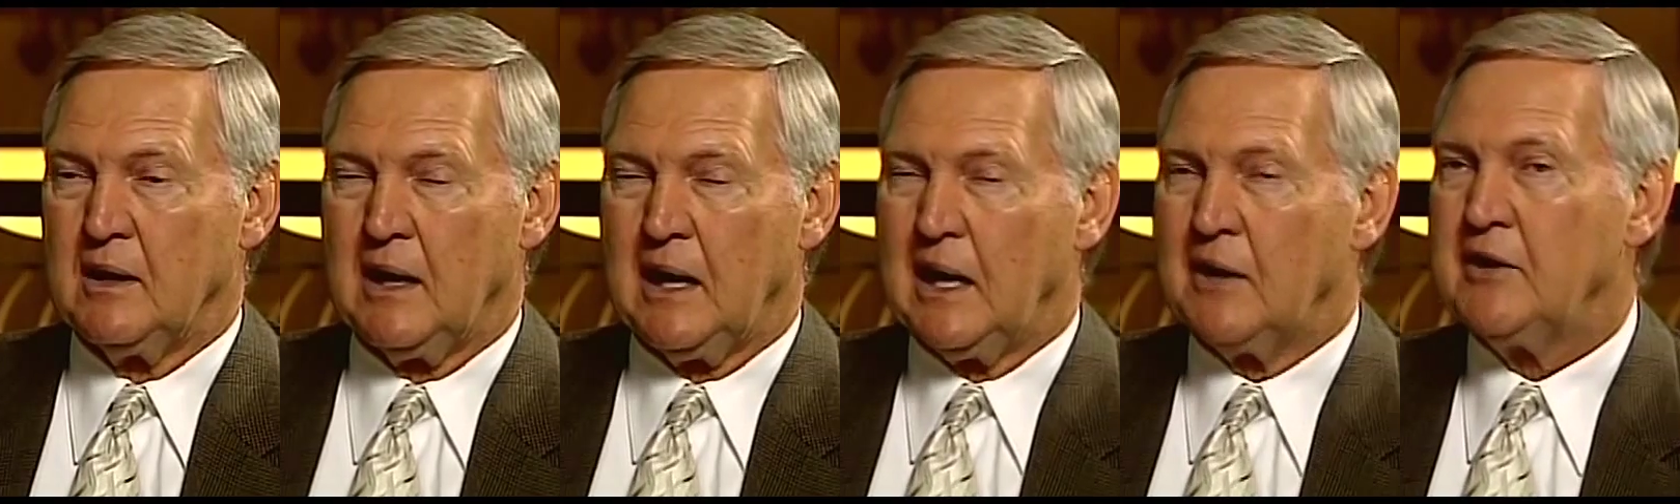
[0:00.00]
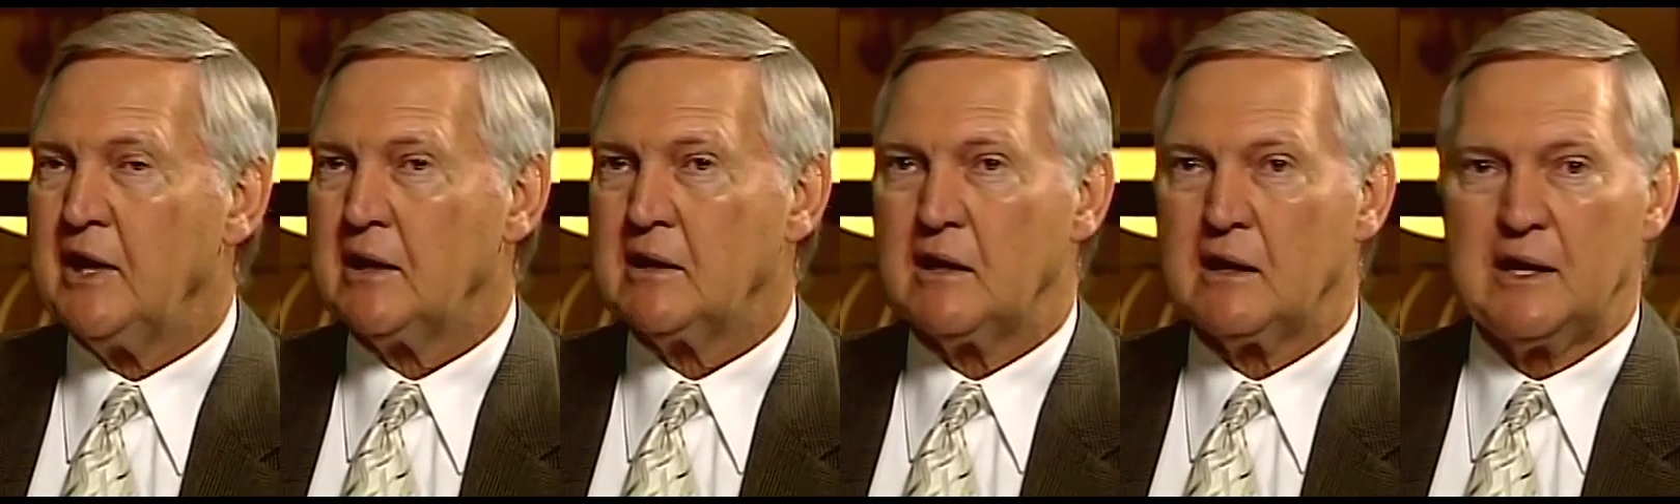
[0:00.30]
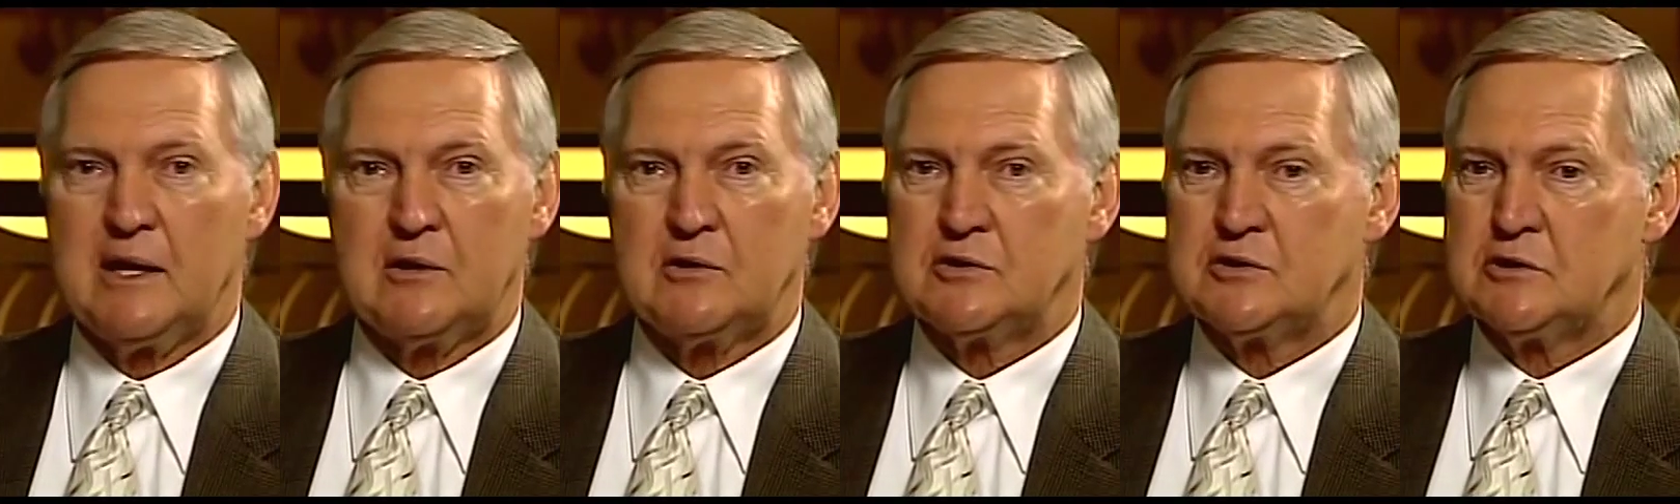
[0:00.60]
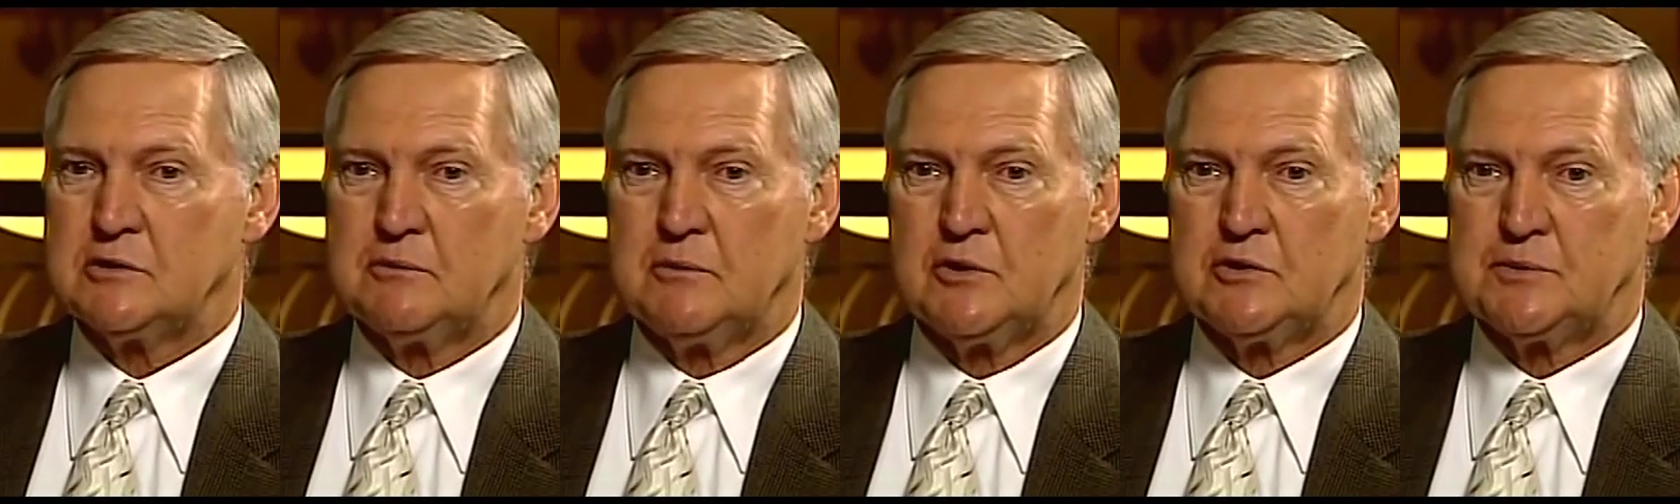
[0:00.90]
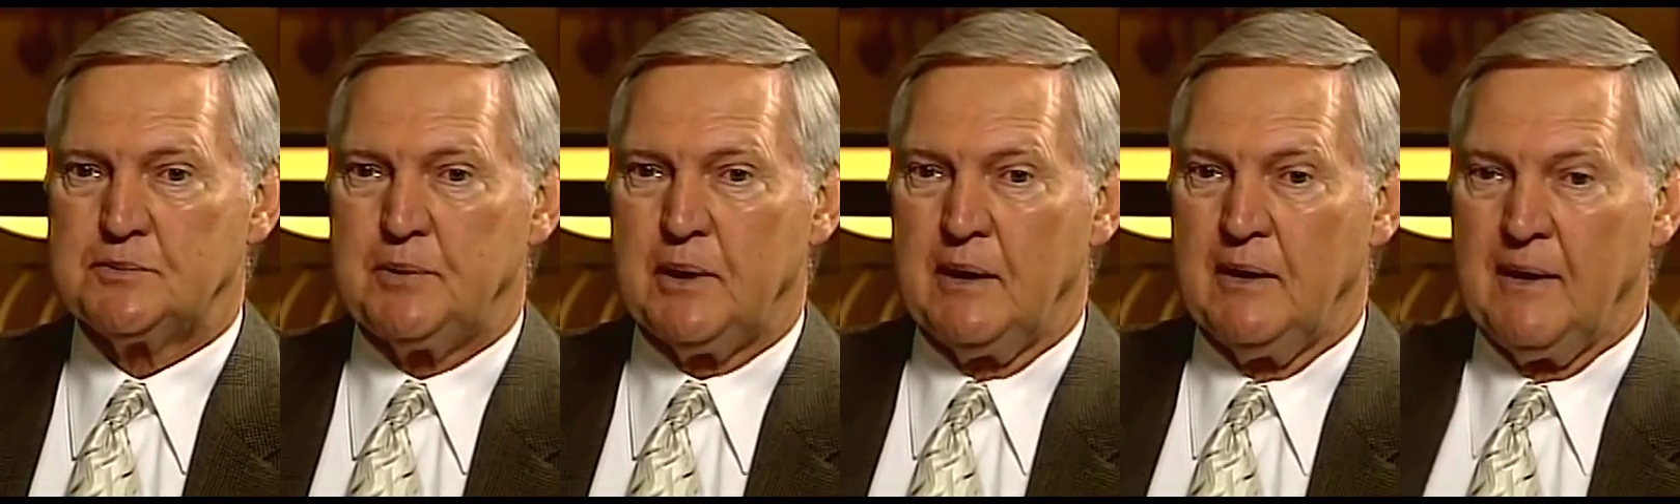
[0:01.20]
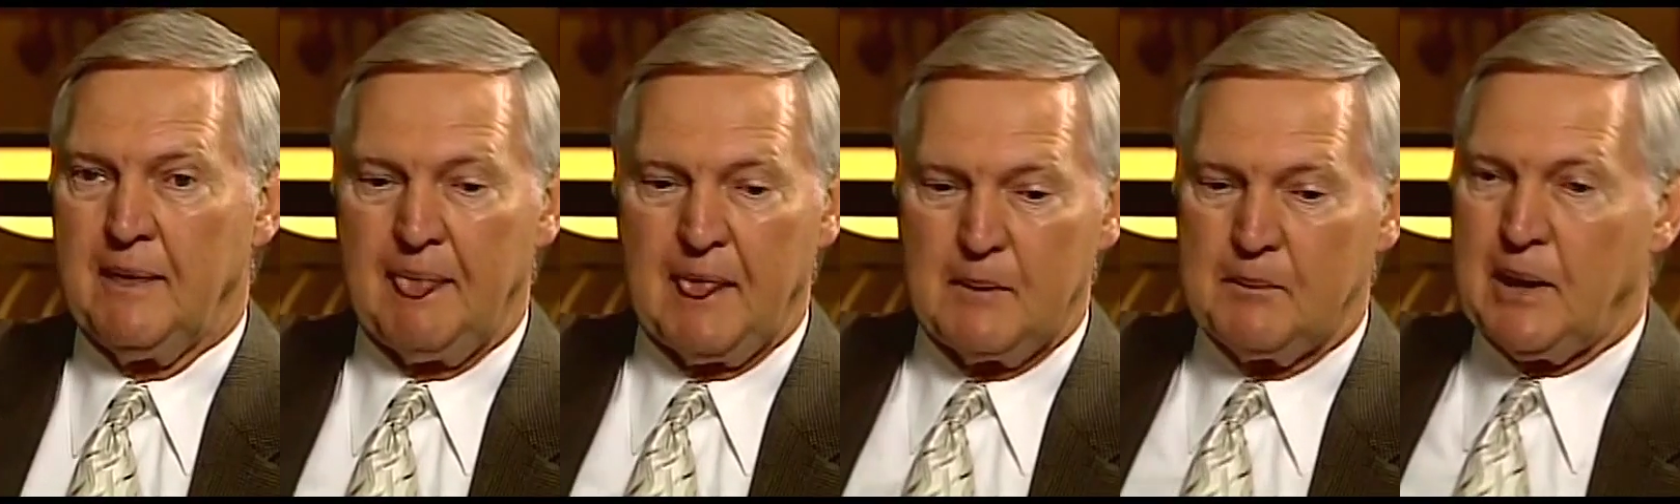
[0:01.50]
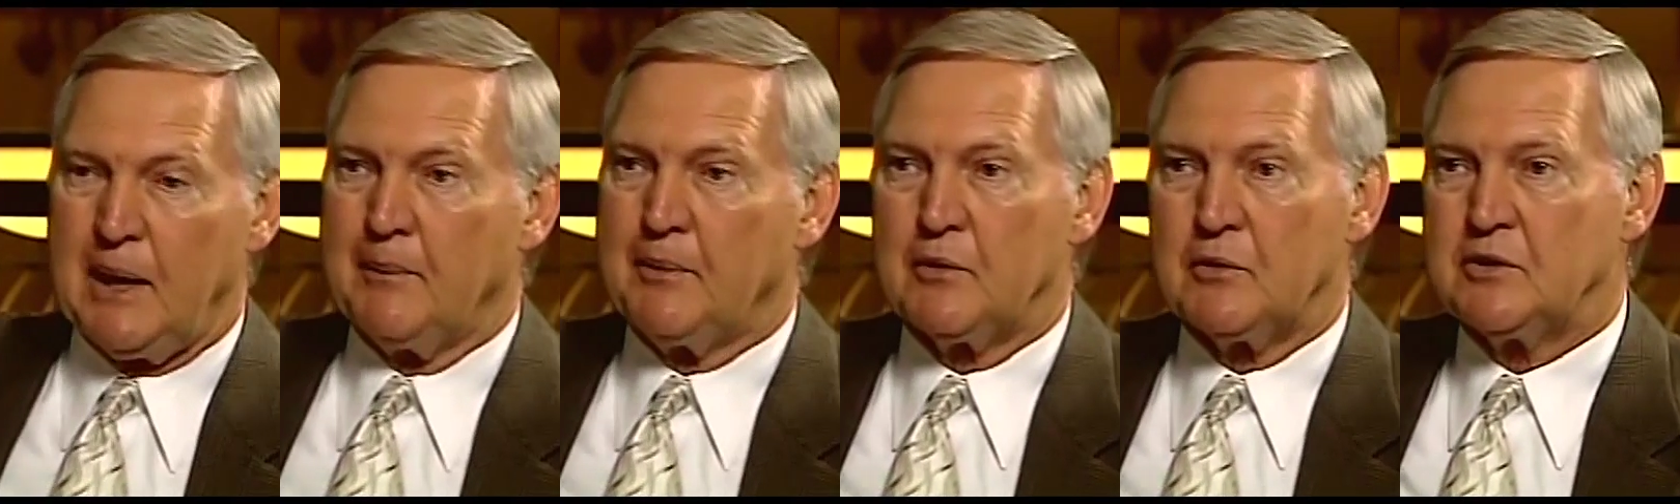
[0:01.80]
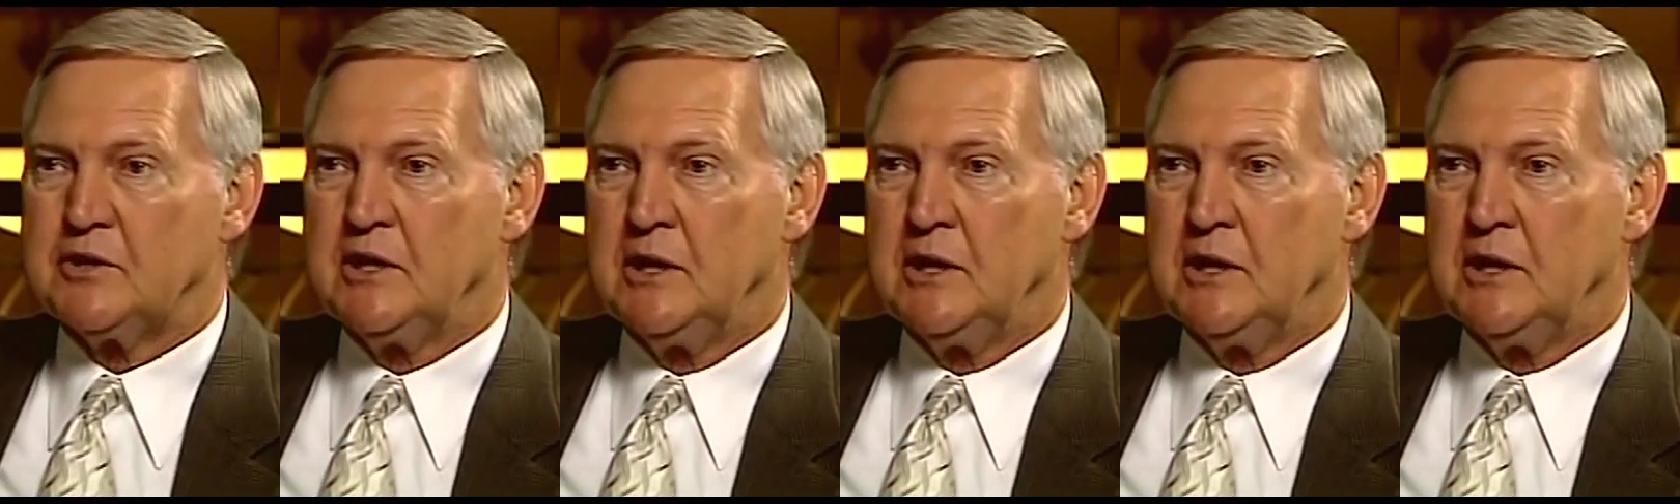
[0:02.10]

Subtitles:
I think the Lakers are the most popular